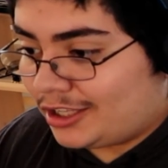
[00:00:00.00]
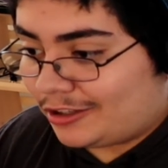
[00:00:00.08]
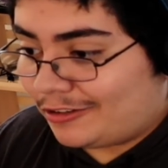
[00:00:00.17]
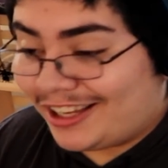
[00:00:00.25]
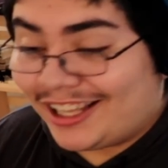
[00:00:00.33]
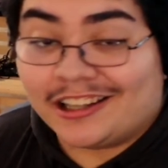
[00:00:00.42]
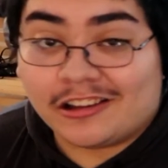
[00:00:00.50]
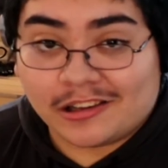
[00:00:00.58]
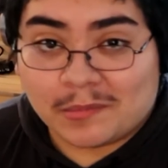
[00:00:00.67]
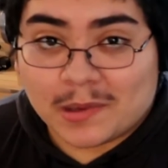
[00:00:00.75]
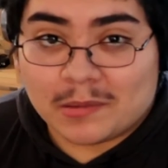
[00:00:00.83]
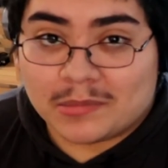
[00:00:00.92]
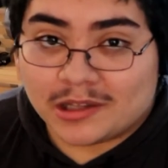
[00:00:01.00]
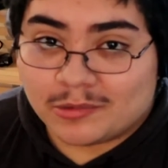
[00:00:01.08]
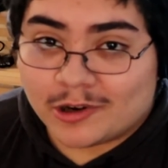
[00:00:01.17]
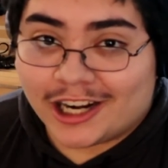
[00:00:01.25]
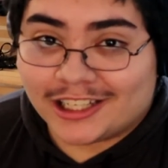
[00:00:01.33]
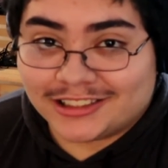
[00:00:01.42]
So again, this is your man, Busy
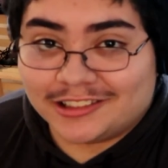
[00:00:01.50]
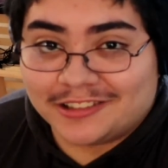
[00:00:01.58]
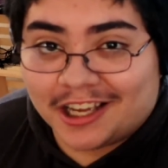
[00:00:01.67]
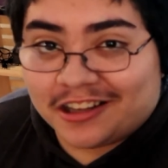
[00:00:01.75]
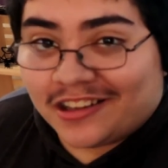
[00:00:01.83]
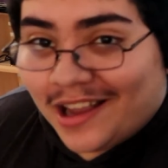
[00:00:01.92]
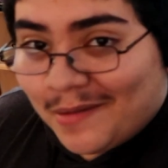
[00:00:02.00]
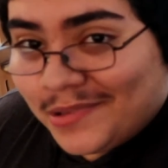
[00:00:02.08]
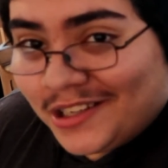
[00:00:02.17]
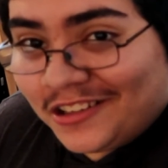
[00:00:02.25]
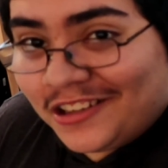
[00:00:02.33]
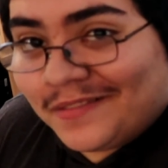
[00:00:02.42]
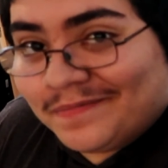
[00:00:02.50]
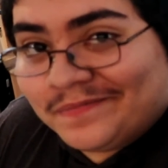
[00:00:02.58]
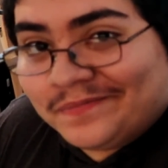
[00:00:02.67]
Braun. Until next time, peace.